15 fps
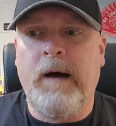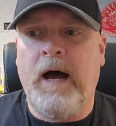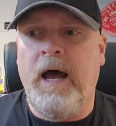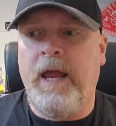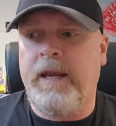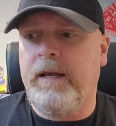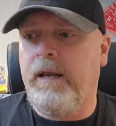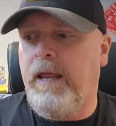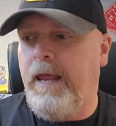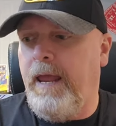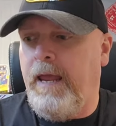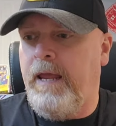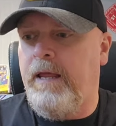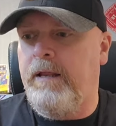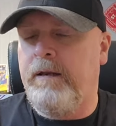mine.
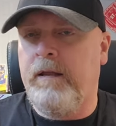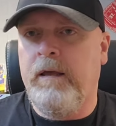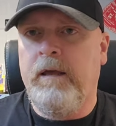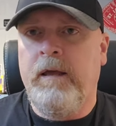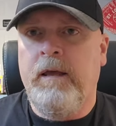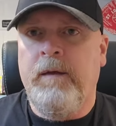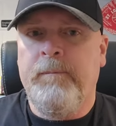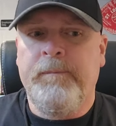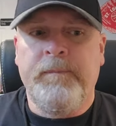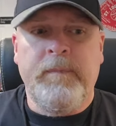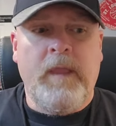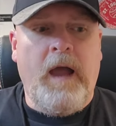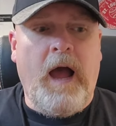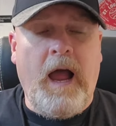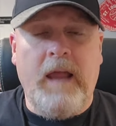And
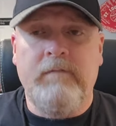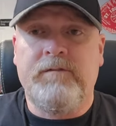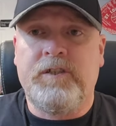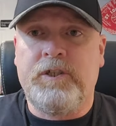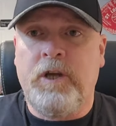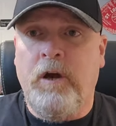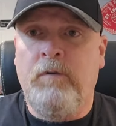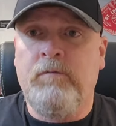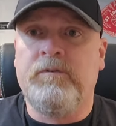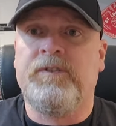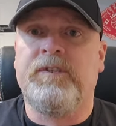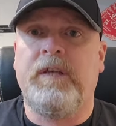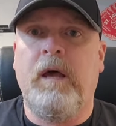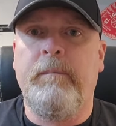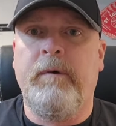I've shown
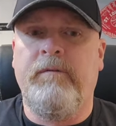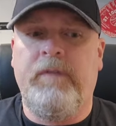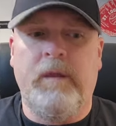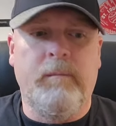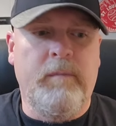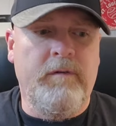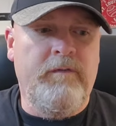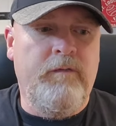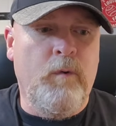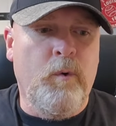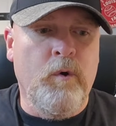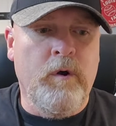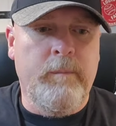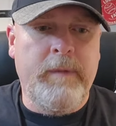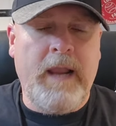some of them
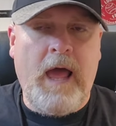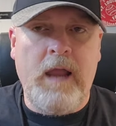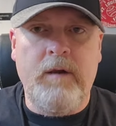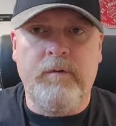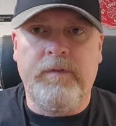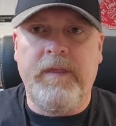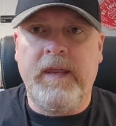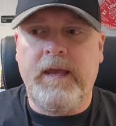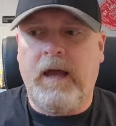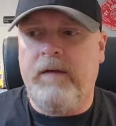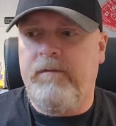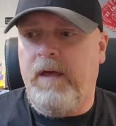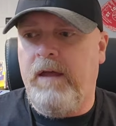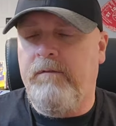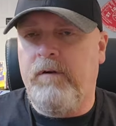before, but I don't think
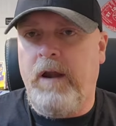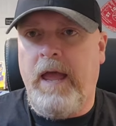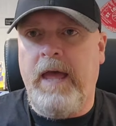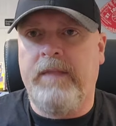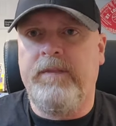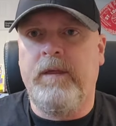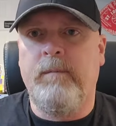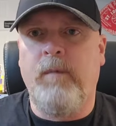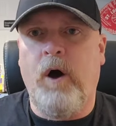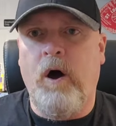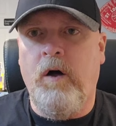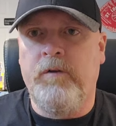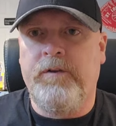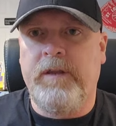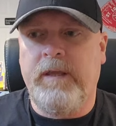I've ever had them
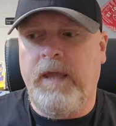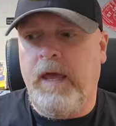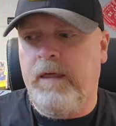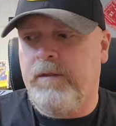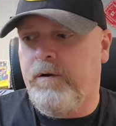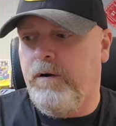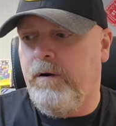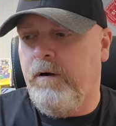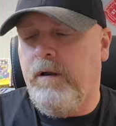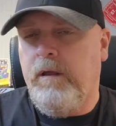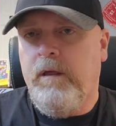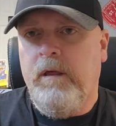all together